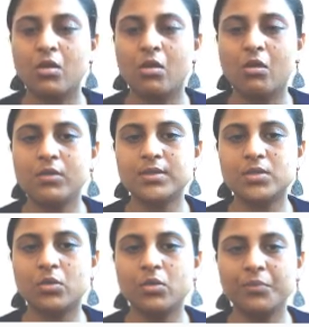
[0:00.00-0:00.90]

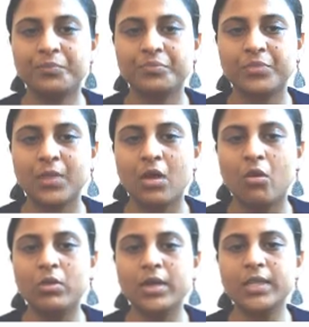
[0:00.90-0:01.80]
Also,
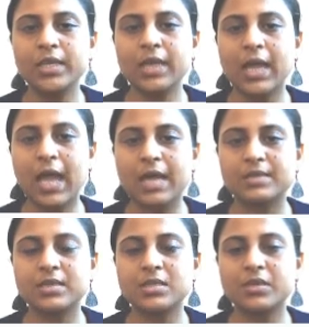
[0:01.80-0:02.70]
only the
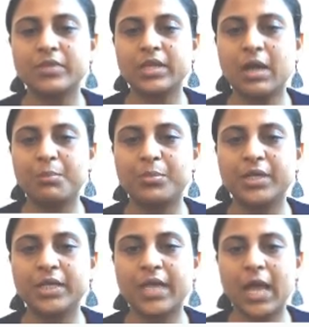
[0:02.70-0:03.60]
assets of the
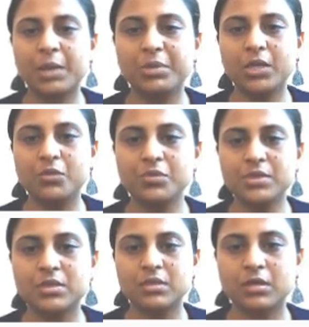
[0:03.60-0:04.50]
company can be
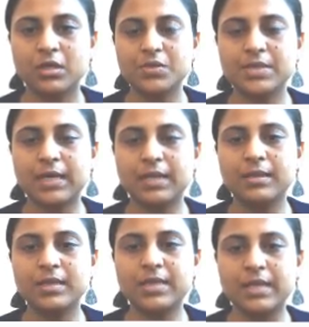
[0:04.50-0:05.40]
used to settle
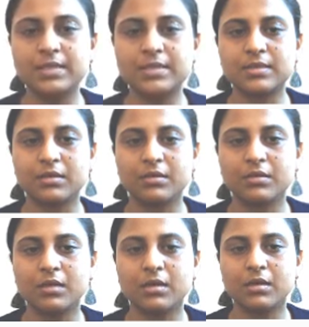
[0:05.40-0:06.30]
the debts,
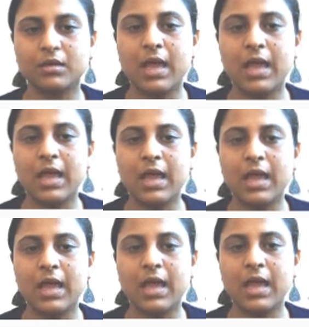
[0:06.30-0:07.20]

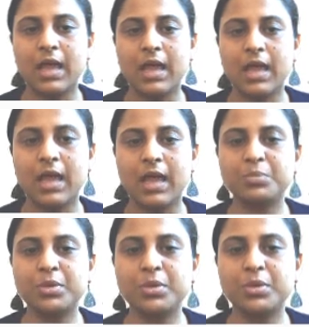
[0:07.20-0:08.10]
and owner's
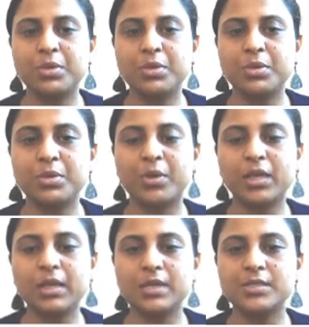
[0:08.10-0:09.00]
personal
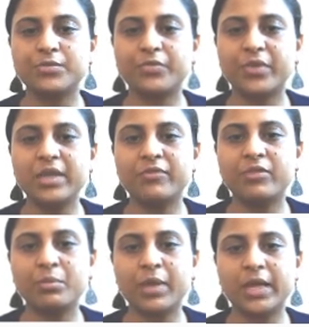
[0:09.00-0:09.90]
property is free
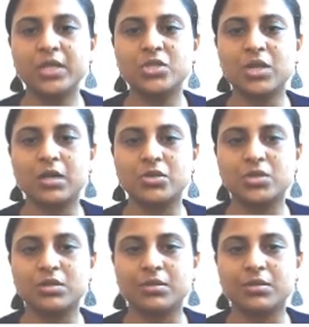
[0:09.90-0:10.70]
from any charge.